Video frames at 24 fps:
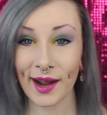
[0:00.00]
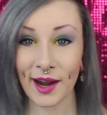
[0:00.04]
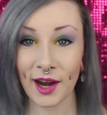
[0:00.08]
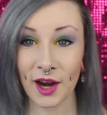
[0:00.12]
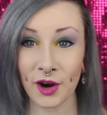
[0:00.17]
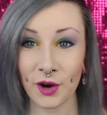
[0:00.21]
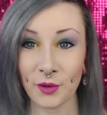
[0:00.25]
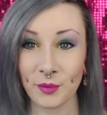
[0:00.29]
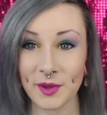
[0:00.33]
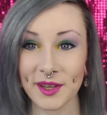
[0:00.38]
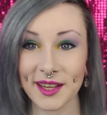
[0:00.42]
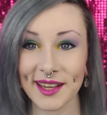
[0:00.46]
I
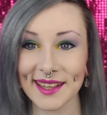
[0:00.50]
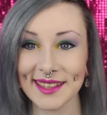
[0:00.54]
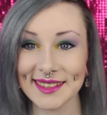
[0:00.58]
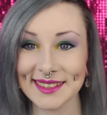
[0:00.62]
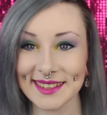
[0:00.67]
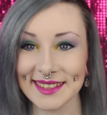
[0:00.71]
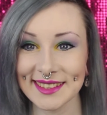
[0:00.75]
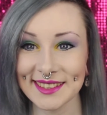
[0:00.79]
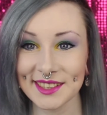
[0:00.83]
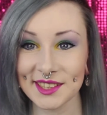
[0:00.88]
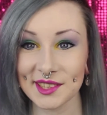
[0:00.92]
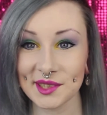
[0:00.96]
hope you
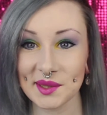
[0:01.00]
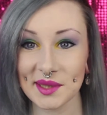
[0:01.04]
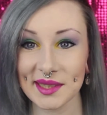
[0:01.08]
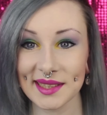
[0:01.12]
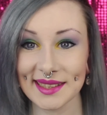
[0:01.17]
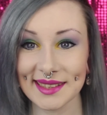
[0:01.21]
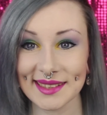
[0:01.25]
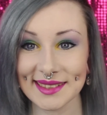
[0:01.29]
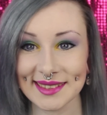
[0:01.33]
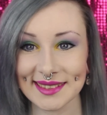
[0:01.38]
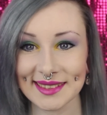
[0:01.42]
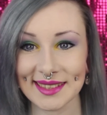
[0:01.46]
guys enjoyed
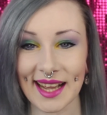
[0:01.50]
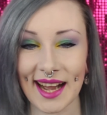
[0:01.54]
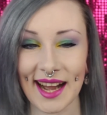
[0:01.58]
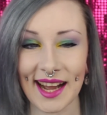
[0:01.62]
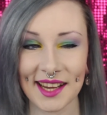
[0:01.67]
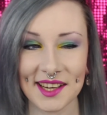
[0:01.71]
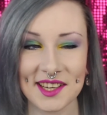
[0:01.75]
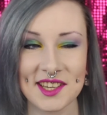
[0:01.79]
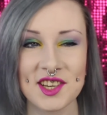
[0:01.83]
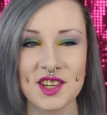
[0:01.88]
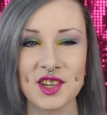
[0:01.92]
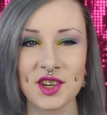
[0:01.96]
this.
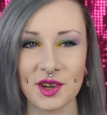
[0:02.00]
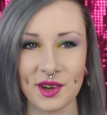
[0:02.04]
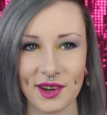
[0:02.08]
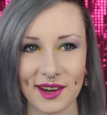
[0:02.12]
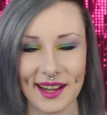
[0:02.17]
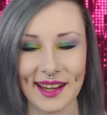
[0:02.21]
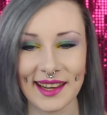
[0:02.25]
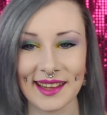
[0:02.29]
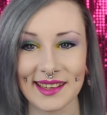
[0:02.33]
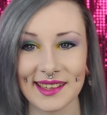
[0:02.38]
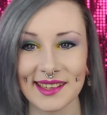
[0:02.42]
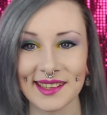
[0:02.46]
I
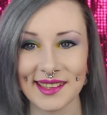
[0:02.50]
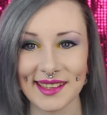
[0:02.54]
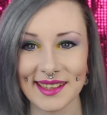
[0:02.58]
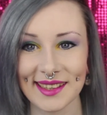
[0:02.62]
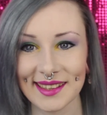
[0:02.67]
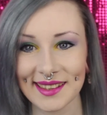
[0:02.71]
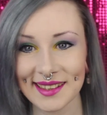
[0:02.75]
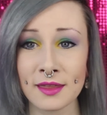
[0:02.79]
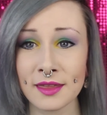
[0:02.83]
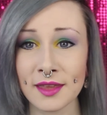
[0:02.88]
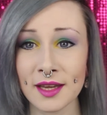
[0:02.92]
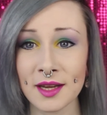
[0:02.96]
surely
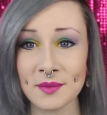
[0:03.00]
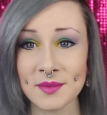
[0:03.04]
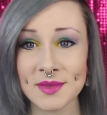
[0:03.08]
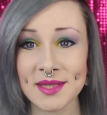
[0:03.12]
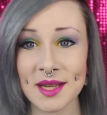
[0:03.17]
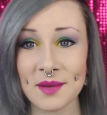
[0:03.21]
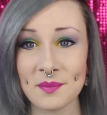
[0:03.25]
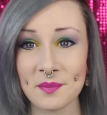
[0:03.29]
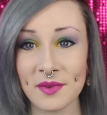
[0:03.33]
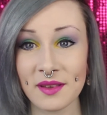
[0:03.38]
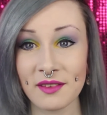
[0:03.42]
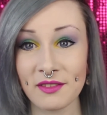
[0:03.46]
did. Thumbs
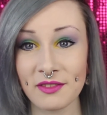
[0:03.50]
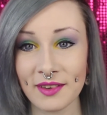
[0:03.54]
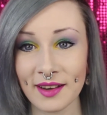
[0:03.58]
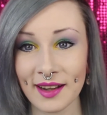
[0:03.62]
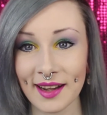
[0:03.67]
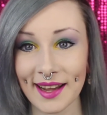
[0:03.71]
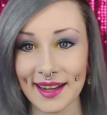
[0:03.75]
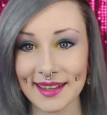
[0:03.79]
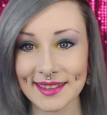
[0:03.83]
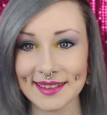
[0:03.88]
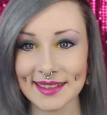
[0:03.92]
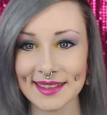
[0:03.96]
up if you
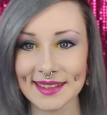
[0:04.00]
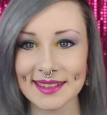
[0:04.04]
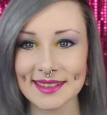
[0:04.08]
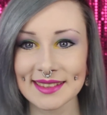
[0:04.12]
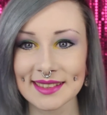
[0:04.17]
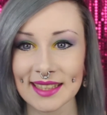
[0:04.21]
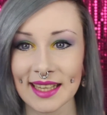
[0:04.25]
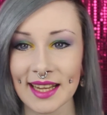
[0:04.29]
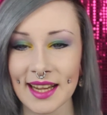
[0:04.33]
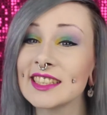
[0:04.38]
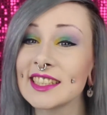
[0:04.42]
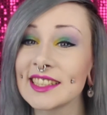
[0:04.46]
like
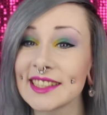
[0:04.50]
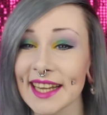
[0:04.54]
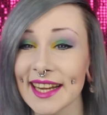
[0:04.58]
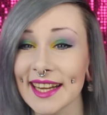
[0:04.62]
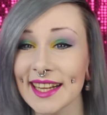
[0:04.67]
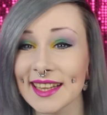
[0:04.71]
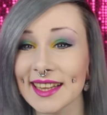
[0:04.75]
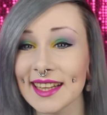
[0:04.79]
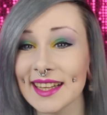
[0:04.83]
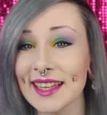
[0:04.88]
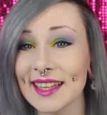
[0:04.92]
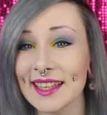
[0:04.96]
this.
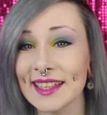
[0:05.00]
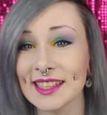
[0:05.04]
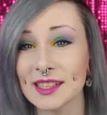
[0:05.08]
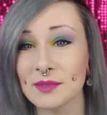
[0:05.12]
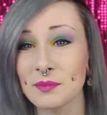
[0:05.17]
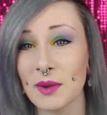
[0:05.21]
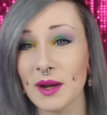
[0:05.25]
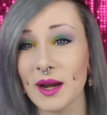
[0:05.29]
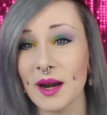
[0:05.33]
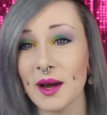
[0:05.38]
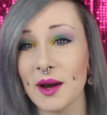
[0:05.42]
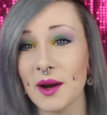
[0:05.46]
Check the links
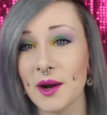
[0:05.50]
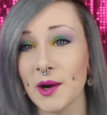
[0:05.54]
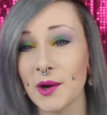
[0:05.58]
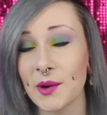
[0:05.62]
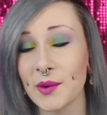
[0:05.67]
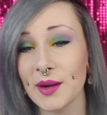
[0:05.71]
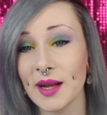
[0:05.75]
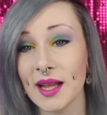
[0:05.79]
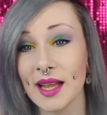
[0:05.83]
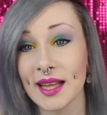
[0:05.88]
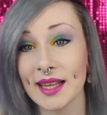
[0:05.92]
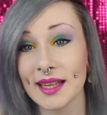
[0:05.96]

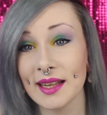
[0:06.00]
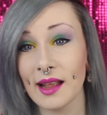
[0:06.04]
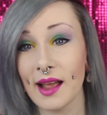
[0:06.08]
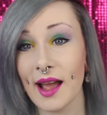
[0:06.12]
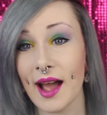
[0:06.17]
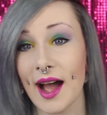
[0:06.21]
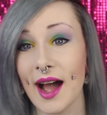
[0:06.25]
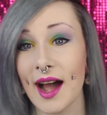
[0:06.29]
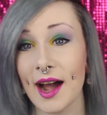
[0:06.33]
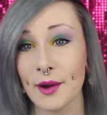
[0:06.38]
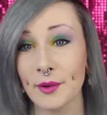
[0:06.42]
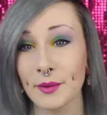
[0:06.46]
below.
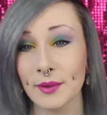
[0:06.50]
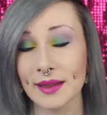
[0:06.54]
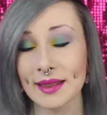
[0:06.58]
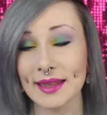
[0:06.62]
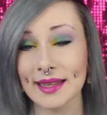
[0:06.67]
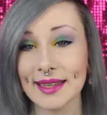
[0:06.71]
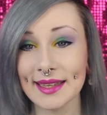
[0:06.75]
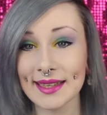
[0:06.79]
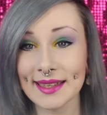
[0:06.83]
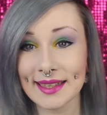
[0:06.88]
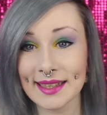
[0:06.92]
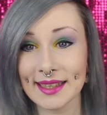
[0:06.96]
I will
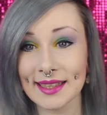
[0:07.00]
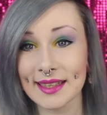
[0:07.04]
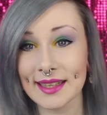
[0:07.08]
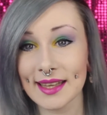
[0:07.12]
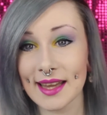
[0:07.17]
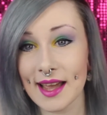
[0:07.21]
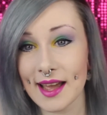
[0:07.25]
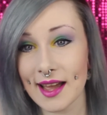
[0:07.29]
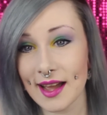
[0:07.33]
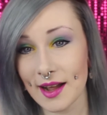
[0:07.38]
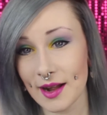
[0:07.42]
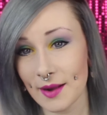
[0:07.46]
link
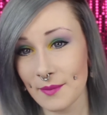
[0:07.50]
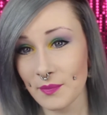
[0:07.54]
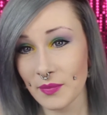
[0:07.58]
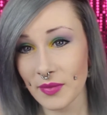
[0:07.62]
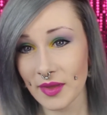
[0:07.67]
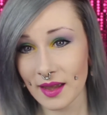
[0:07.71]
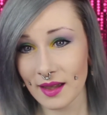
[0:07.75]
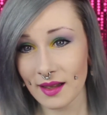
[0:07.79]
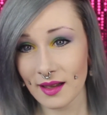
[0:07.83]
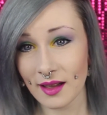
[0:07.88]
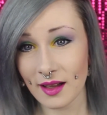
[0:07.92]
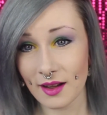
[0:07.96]
the
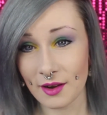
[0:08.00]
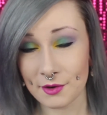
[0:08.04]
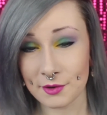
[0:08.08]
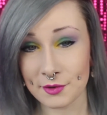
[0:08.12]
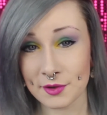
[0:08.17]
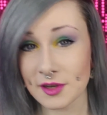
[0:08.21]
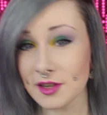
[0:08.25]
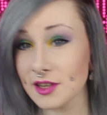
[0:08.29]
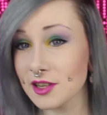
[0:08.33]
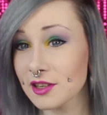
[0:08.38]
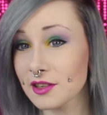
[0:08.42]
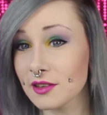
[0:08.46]

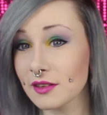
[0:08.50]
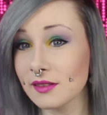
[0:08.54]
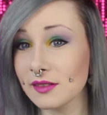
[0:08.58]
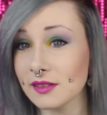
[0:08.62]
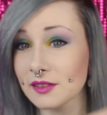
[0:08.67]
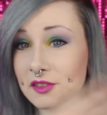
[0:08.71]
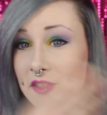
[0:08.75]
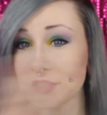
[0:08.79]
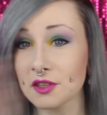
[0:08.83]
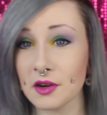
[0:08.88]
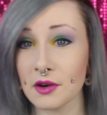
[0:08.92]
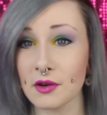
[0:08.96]

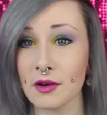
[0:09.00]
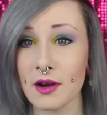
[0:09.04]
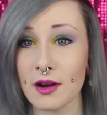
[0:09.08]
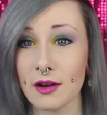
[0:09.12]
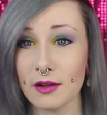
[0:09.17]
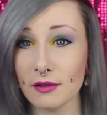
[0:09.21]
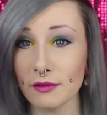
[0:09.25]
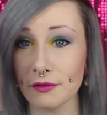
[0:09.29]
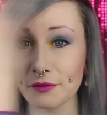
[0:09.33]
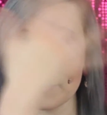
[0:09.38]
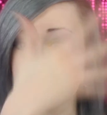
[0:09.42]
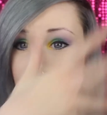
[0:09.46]
original
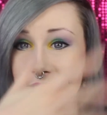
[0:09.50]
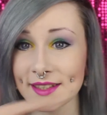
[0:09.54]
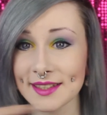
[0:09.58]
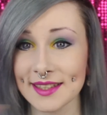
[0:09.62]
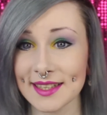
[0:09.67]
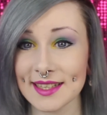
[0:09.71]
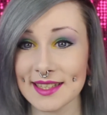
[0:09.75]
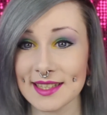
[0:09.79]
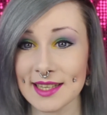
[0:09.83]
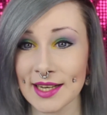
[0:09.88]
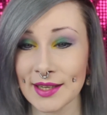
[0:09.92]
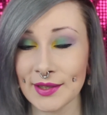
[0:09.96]
tutorial for
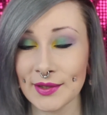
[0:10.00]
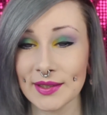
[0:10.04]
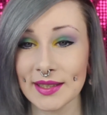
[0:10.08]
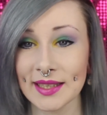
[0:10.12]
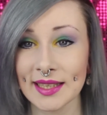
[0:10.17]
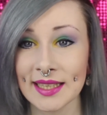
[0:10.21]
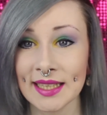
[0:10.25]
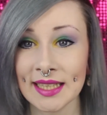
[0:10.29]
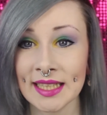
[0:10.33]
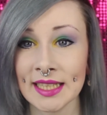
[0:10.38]
this look